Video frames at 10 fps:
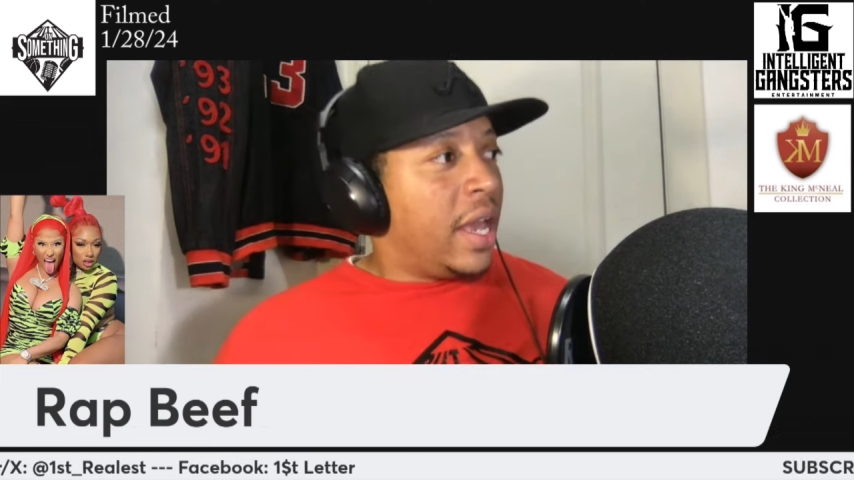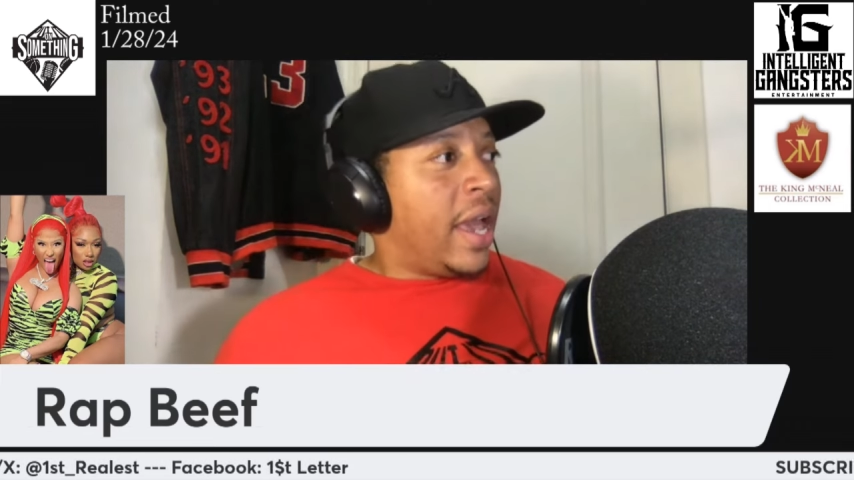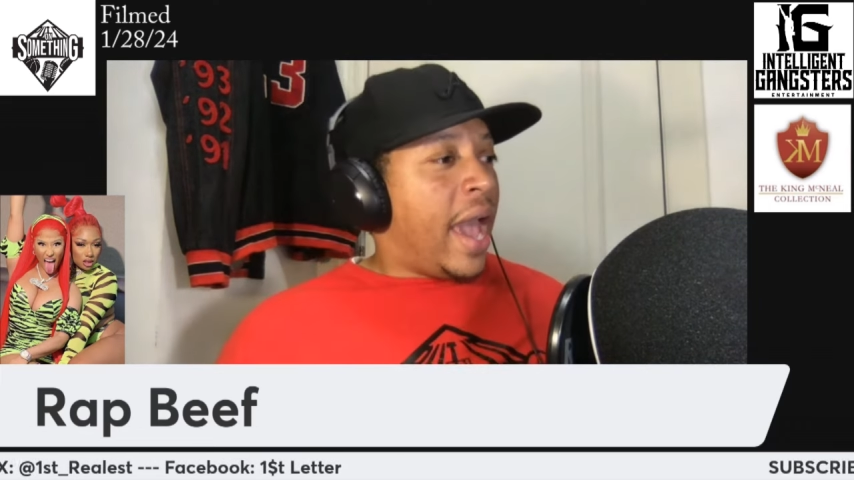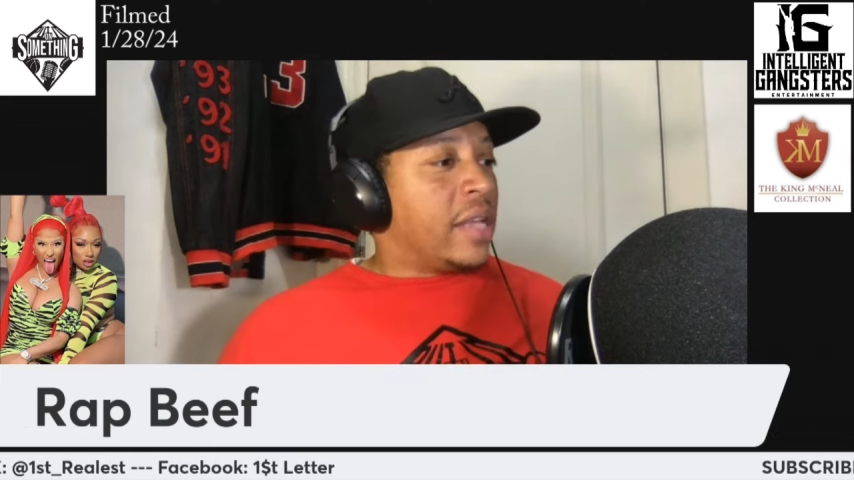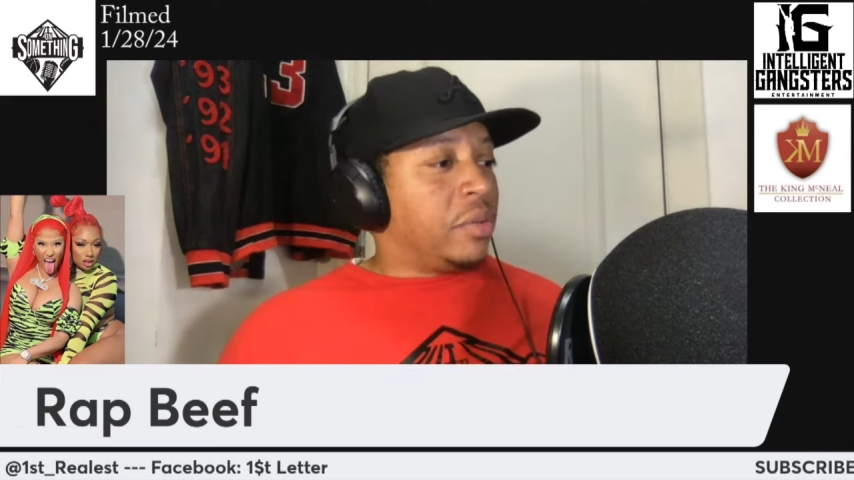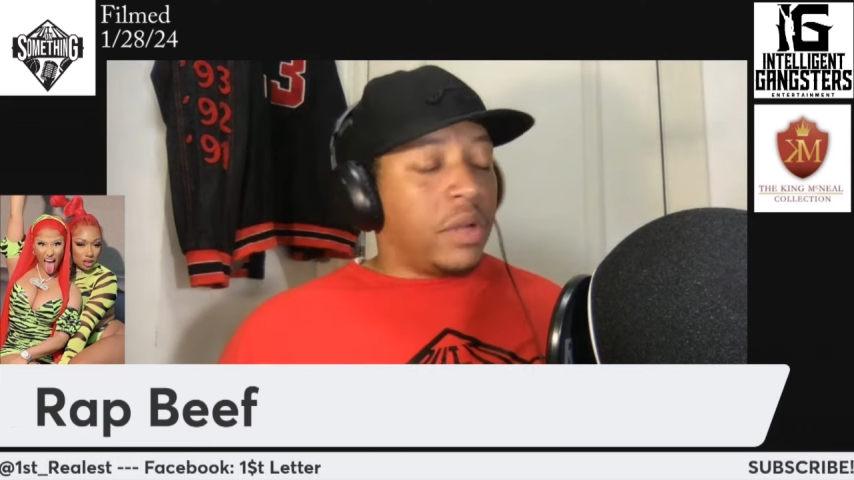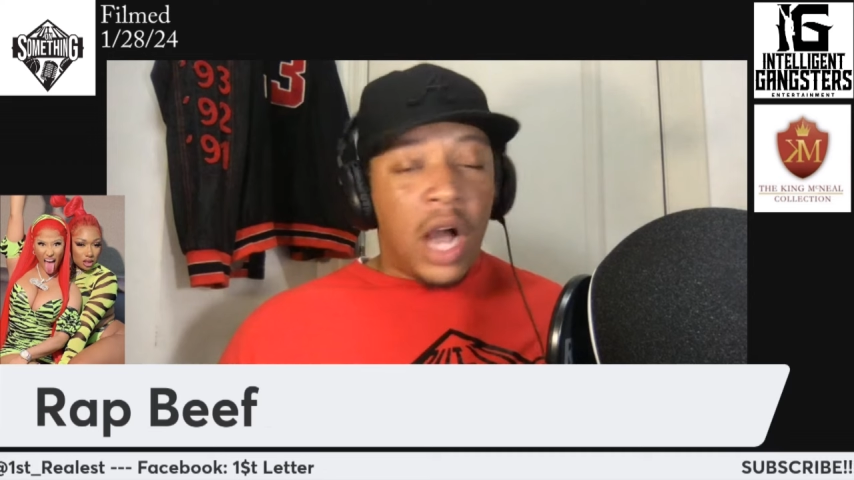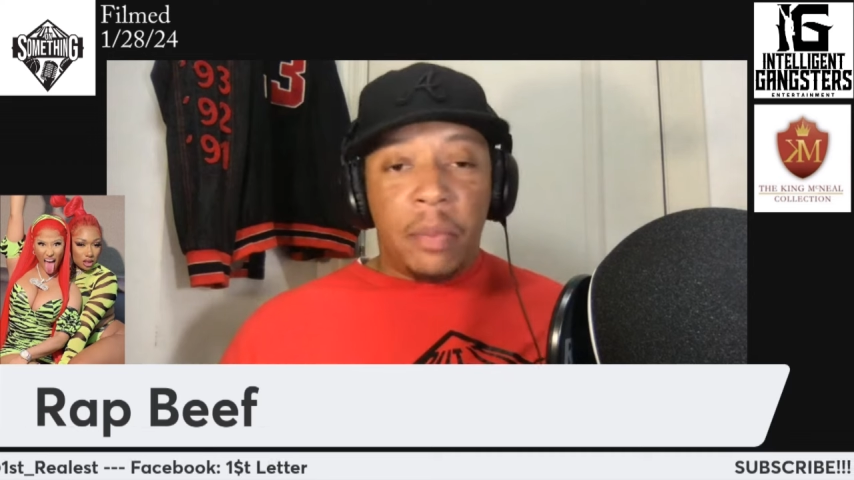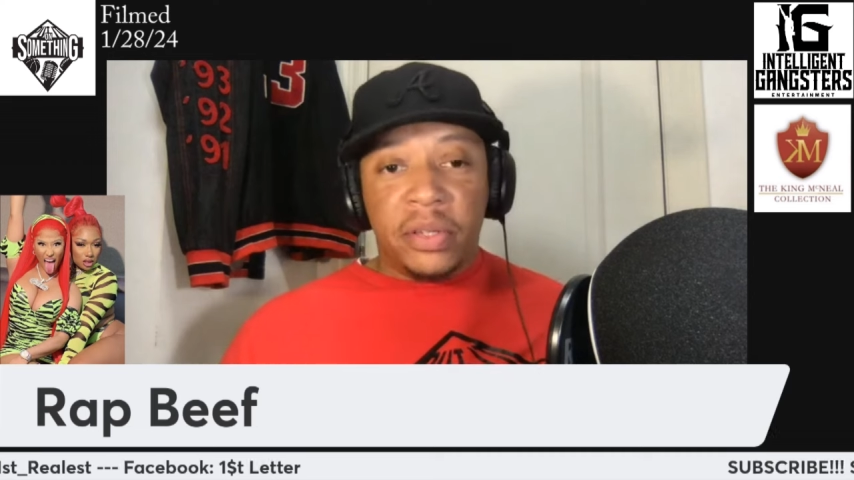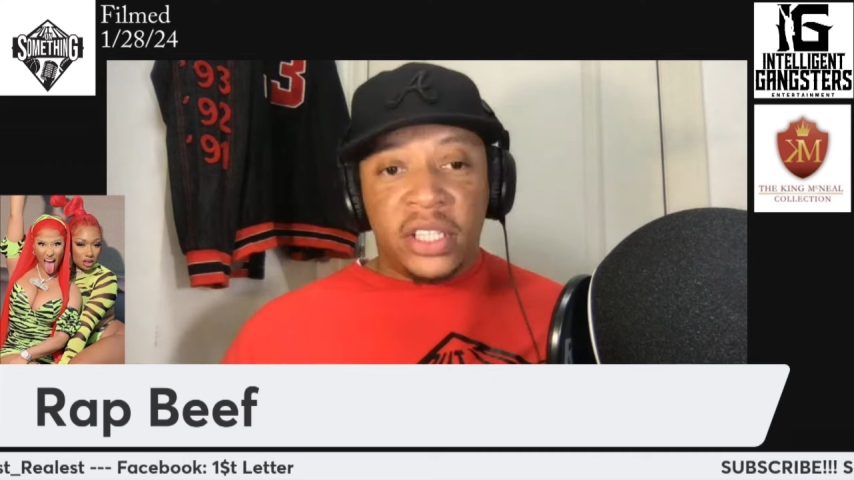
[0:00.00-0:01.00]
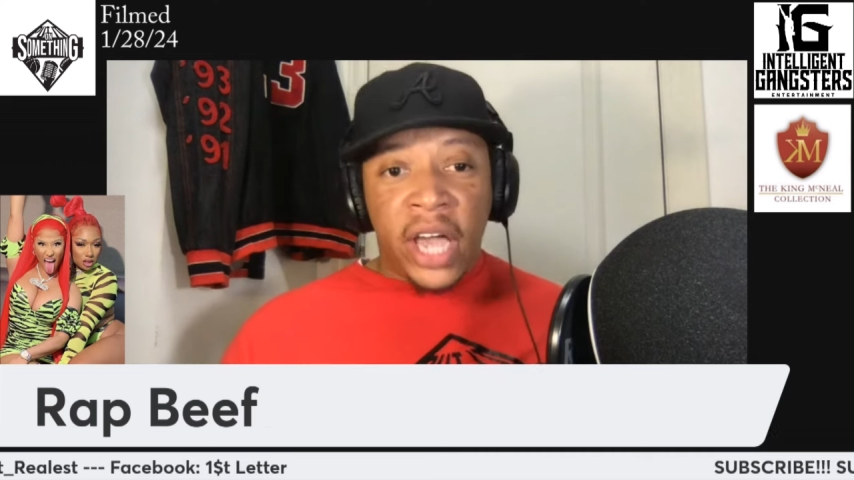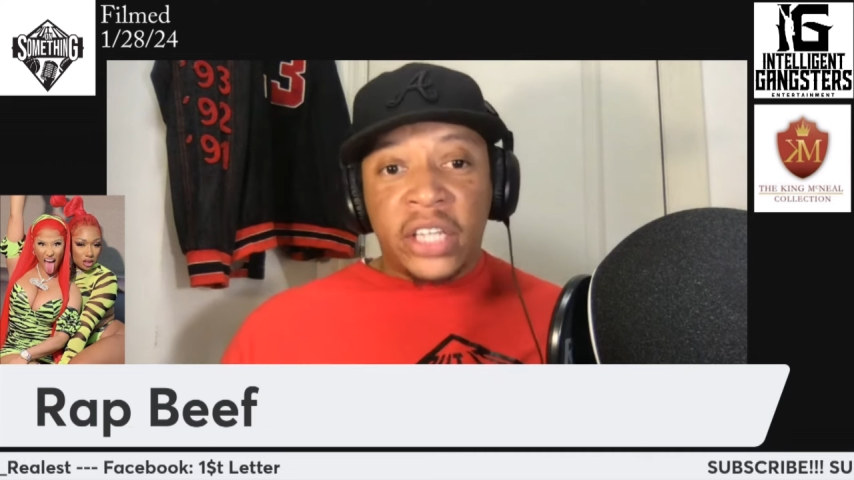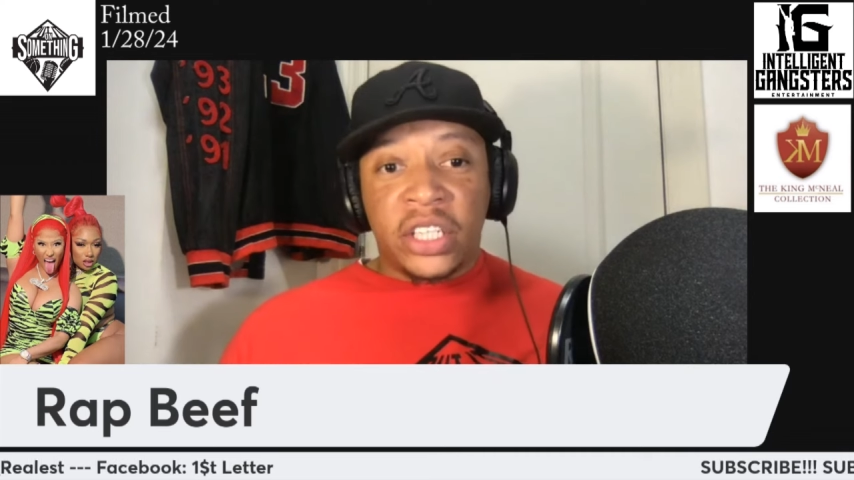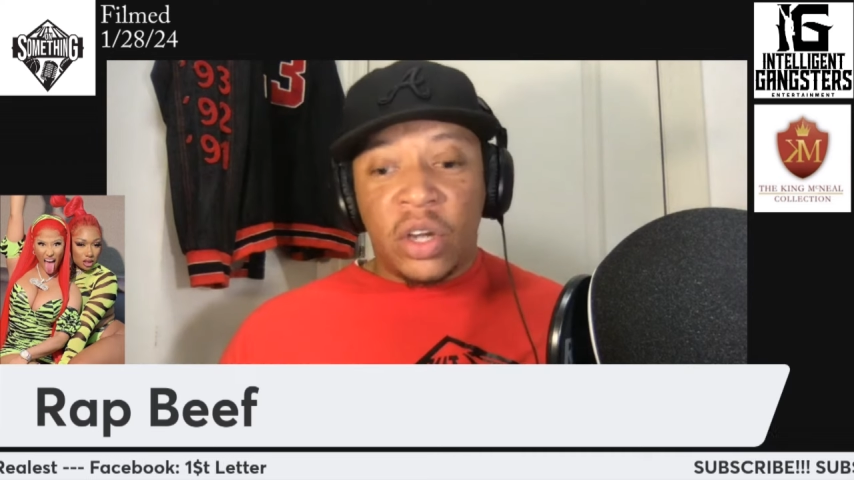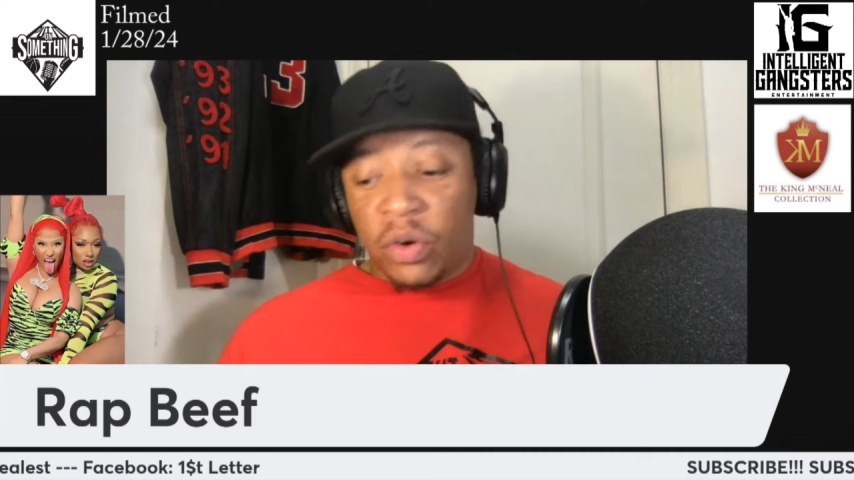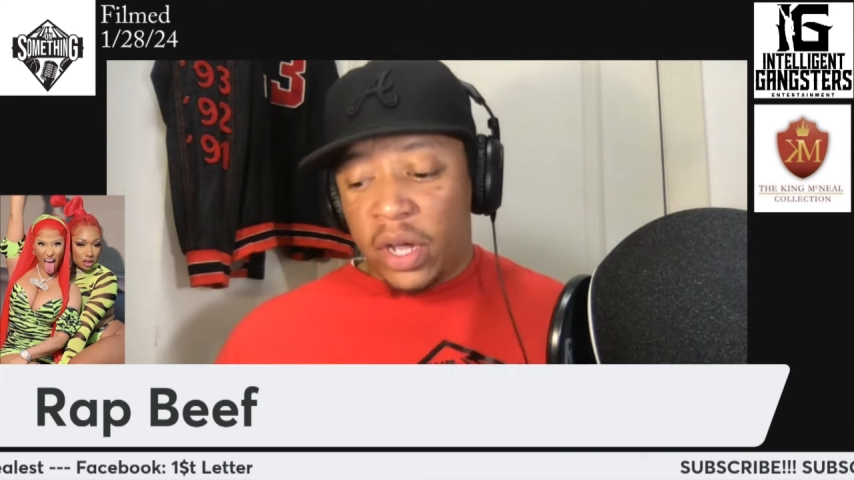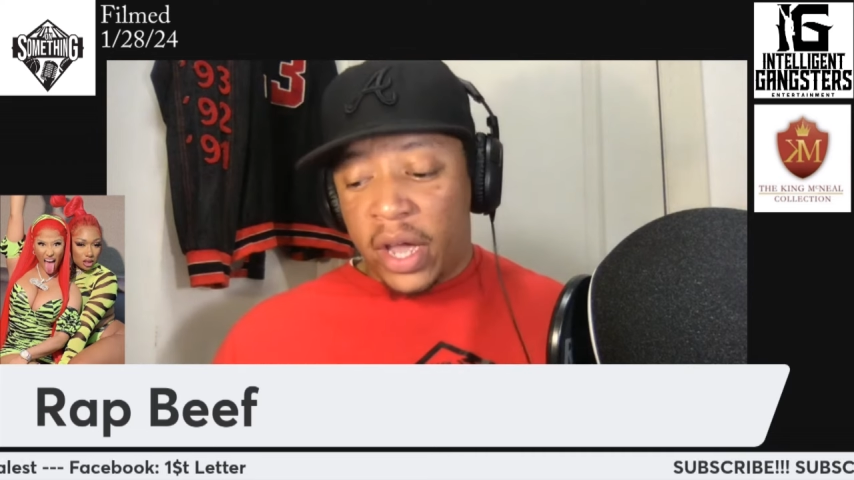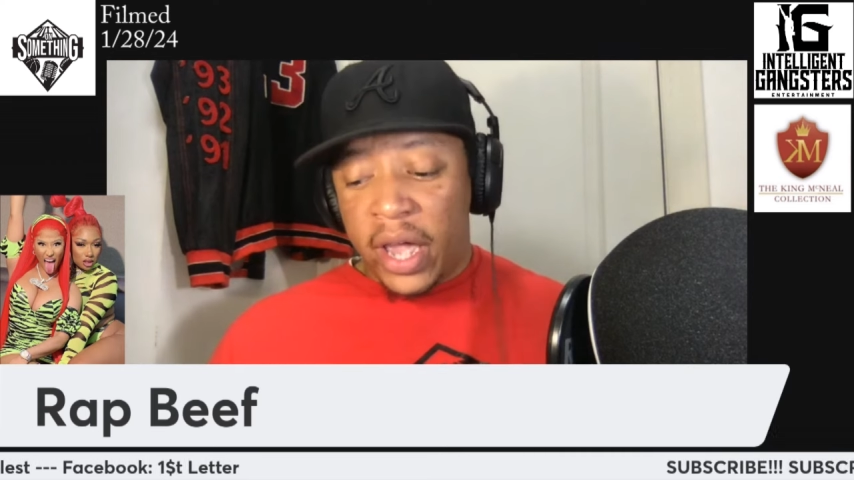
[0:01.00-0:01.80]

has some competition on her